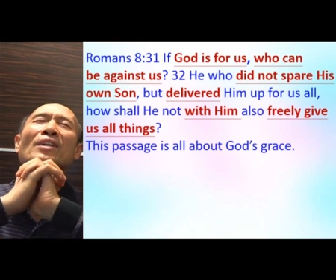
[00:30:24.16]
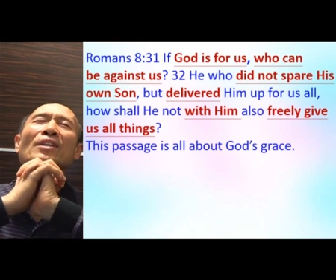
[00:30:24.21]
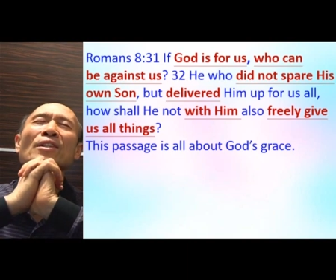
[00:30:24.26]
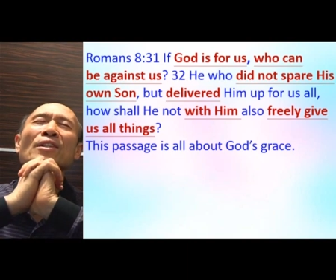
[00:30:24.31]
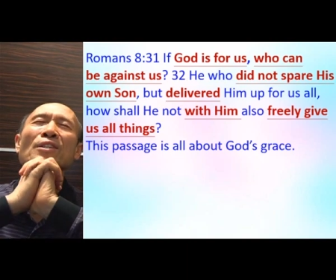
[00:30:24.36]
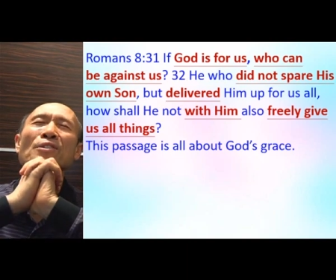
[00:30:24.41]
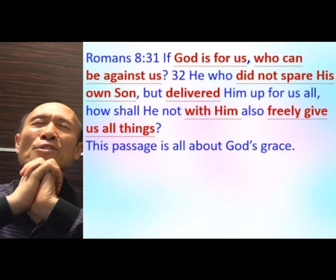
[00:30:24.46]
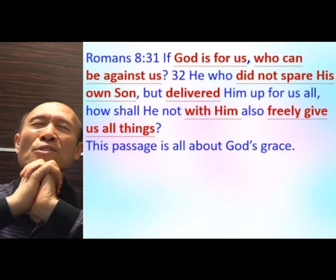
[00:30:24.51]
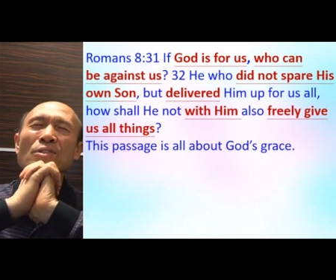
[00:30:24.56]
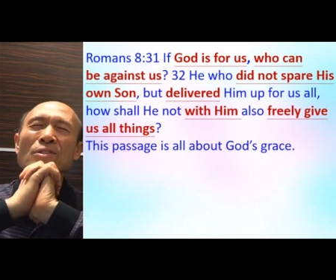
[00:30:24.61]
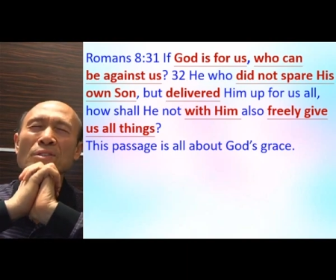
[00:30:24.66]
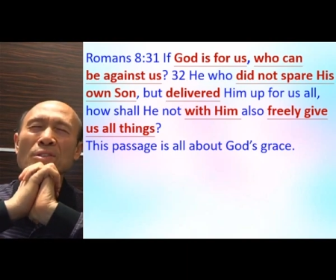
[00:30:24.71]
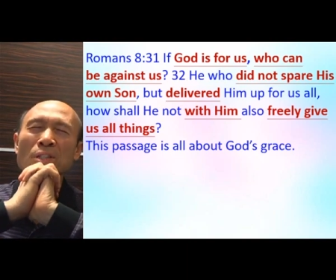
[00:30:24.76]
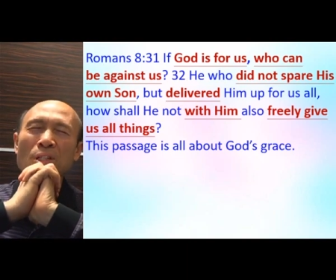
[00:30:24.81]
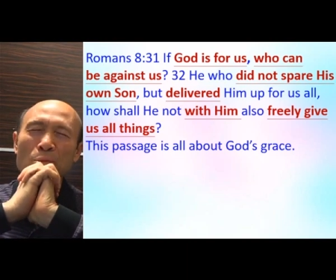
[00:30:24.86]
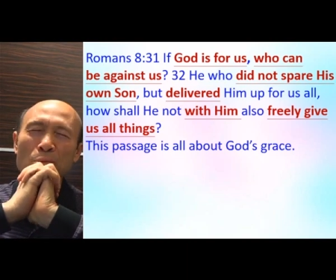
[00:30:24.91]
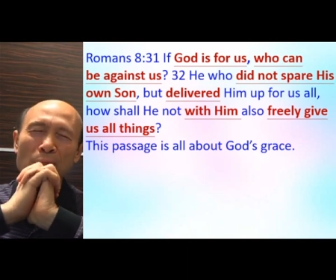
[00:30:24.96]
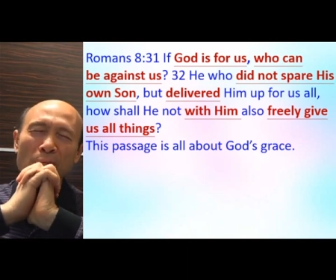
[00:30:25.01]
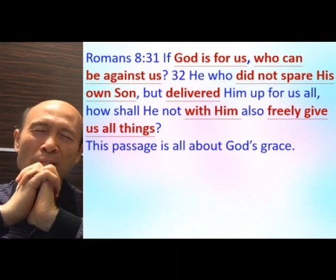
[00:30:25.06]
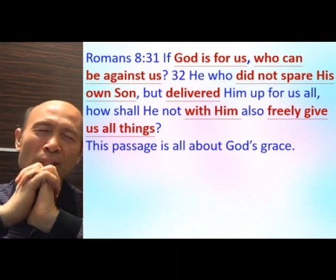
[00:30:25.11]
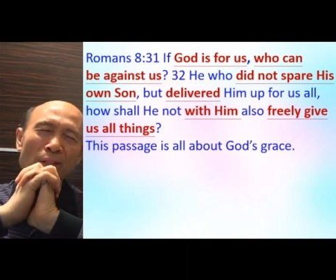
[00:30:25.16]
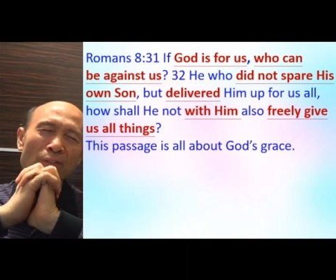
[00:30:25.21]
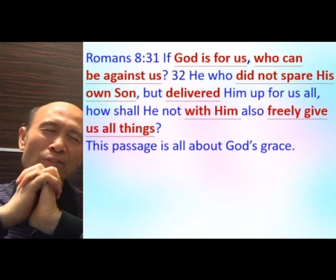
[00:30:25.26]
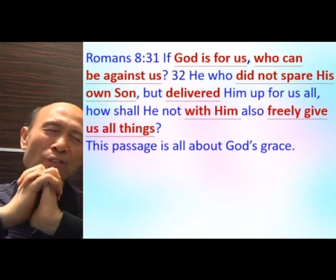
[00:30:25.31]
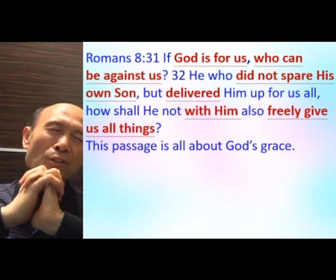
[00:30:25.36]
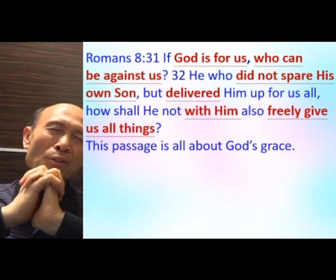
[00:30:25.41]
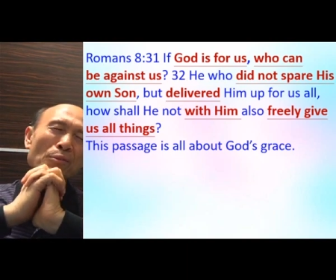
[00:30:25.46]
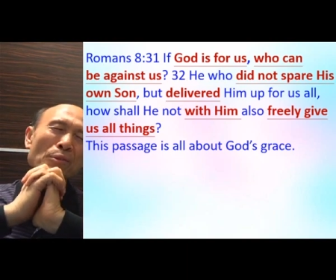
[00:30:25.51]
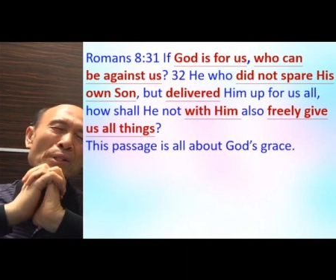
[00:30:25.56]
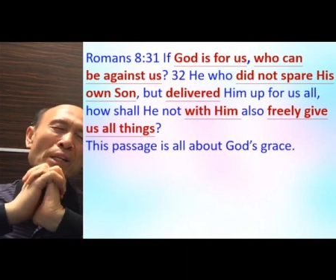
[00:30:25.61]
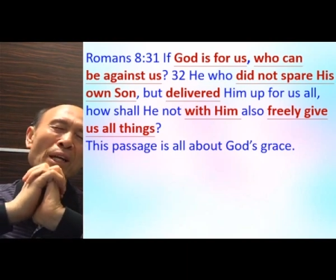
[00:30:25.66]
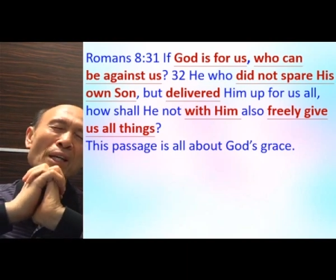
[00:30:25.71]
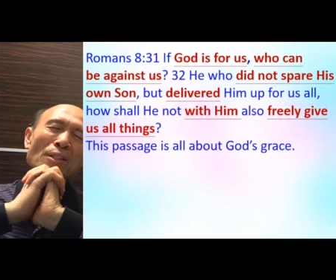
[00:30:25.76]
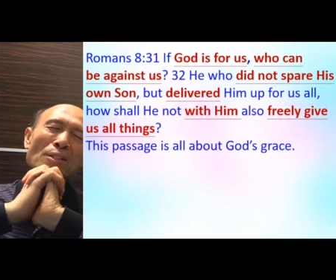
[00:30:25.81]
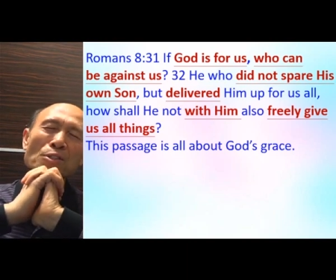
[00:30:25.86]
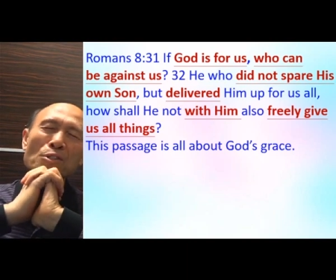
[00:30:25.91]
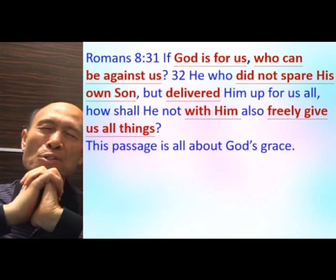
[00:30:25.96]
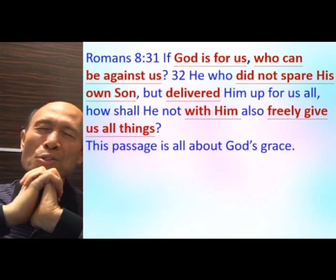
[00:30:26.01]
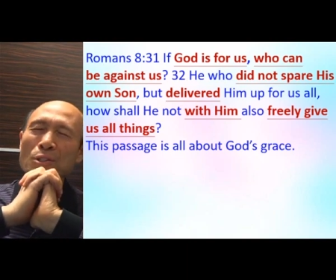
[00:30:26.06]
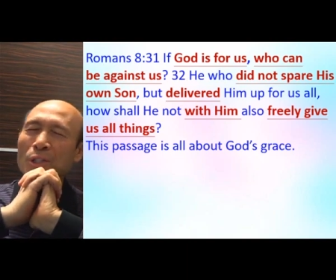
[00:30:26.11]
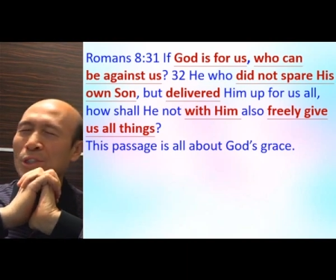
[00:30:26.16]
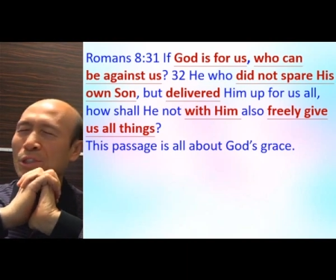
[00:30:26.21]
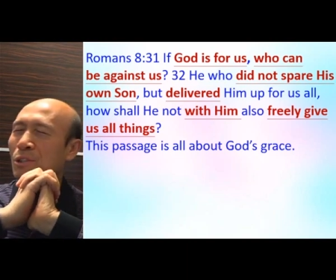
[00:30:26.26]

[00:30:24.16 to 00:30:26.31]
You're so wonderful. We enjoy